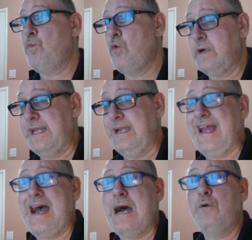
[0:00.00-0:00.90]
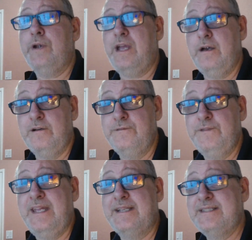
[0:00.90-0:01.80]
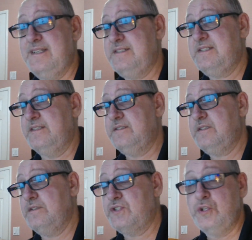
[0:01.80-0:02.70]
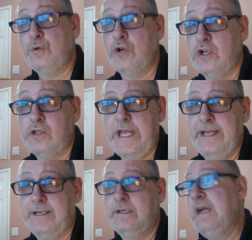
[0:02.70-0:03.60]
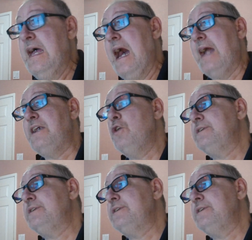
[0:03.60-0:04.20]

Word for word: working out of existence sooner or later. I know it's